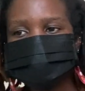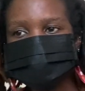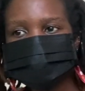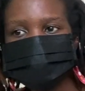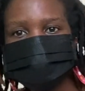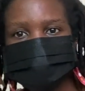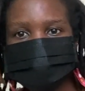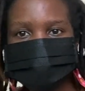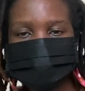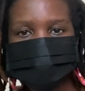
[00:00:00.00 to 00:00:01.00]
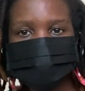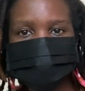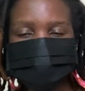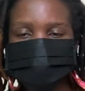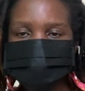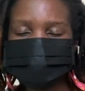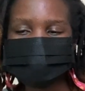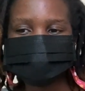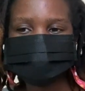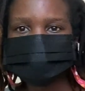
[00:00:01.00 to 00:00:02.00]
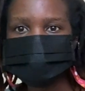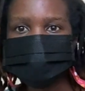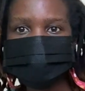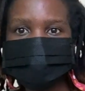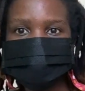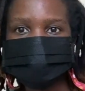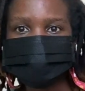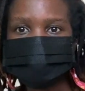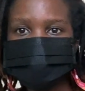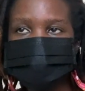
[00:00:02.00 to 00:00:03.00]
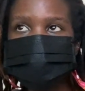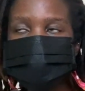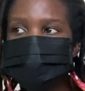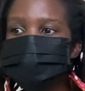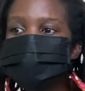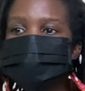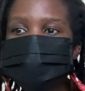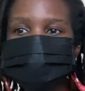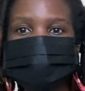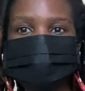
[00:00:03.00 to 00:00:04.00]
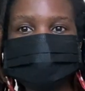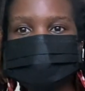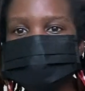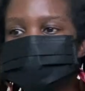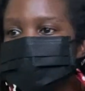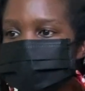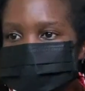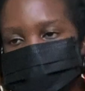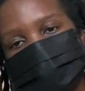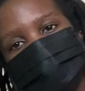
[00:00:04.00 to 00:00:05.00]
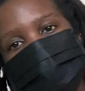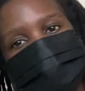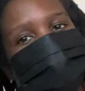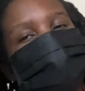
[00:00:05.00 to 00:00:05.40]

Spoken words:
touch anything during my sleep or anything like that. Speaking of my sleep, guys,